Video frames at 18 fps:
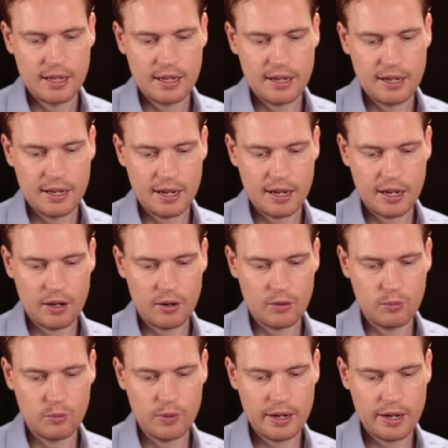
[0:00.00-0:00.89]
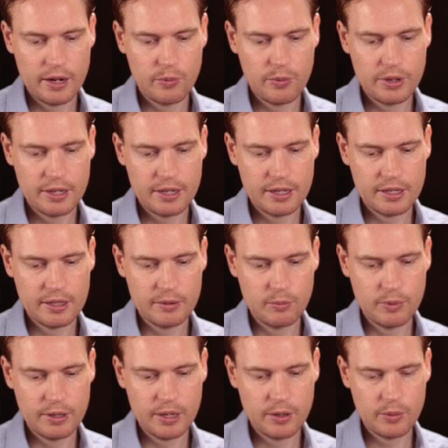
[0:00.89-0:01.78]
Now where
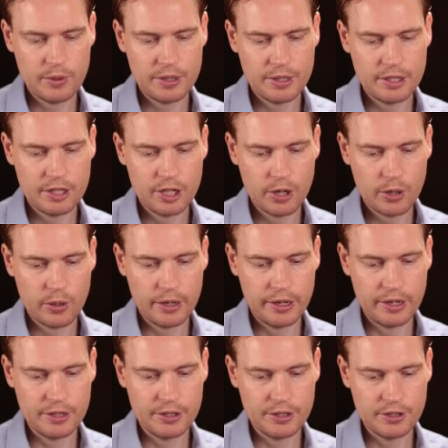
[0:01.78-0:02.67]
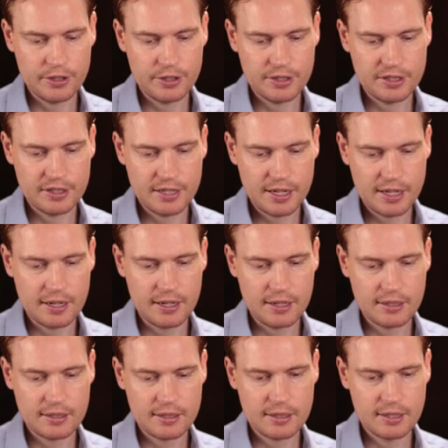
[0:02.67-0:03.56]
we go and get
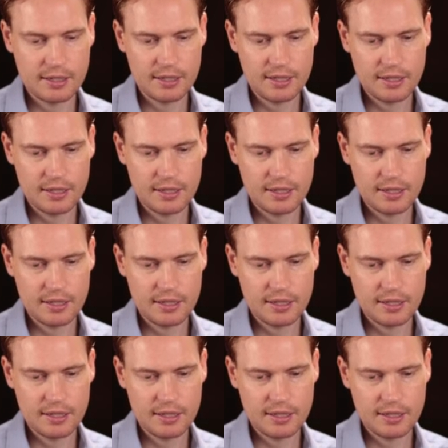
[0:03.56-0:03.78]
it